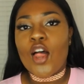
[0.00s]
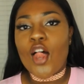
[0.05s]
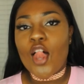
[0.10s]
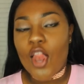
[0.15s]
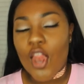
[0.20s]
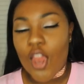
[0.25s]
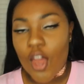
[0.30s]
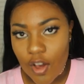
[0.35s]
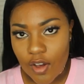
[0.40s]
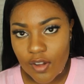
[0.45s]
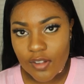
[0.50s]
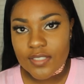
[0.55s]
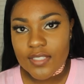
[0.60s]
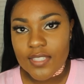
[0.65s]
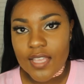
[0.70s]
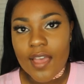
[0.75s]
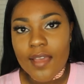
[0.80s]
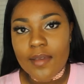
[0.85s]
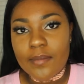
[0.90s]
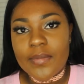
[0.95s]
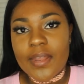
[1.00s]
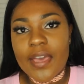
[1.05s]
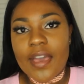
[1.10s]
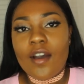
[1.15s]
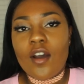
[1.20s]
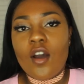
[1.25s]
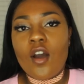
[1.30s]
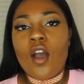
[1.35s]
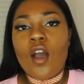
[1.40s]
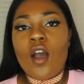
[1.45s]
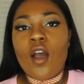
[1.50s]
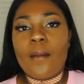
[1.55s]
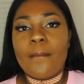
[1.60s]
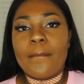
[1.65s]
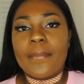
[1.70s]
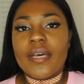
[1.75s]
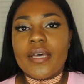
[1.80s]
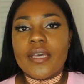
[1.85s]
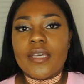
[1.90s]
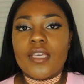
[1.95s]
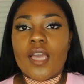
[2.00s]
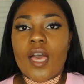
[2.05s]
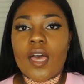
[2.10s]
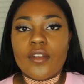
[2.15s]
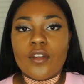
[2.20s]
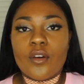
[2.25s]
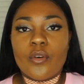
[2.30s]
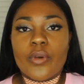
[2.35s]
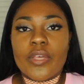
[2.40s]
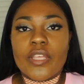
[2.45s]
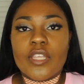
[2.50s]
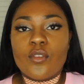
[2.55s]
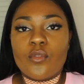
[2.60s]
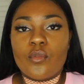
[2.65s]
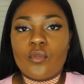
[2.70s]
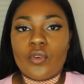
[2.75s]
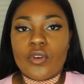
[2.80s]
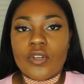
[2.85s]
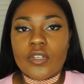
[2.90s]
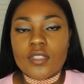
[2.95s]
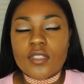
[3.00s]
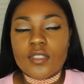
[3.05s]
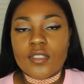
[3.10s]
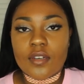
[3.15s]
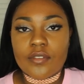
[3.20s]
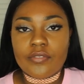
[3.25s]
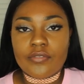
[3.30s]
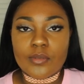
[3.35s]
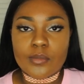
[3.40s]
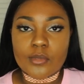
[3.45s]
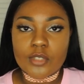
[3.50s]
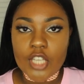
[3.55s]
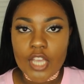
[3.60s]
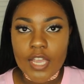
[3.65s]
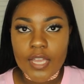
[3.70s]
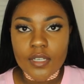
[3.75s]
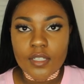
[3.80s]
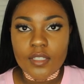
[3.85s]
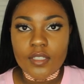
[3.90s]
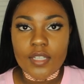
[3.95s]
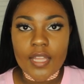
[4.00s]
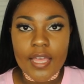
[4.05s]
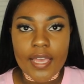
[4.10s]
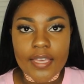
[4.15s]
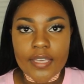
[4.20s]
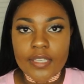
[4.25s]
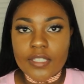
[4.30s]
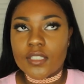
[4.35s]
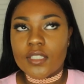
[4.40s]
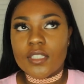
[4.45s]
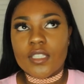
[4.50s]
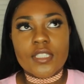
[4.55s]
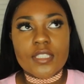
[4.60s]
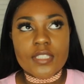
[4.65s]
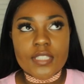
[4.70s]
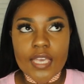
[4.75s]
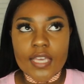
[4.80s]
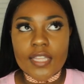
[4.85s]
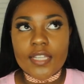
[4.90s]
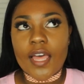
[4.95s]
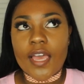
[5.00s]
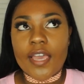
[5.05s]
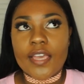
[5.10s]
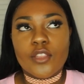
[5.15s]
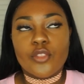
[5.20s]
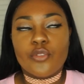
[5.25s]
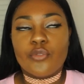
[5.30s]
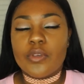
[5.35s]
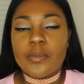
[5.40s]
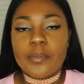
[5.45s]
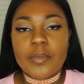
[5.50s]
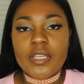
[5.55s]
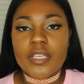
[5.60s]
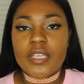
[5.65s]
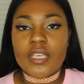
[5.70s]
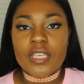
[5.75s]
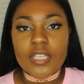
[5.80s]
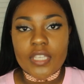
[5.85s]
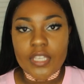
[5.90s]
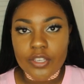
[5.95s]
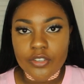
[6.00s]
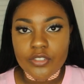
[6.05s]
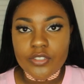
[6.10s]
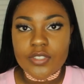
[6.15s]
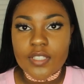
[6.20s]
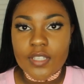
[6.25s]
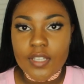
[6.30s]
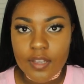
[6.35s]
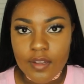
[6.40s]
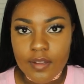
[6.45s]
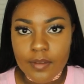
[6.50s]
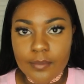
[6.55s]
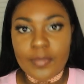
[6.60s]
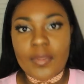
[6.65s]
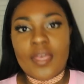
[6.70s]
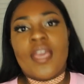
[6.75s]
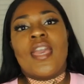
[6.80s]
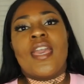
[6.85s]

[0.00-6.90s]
a long time now but y'all know when you order stuff from China like it take like 3 million years to come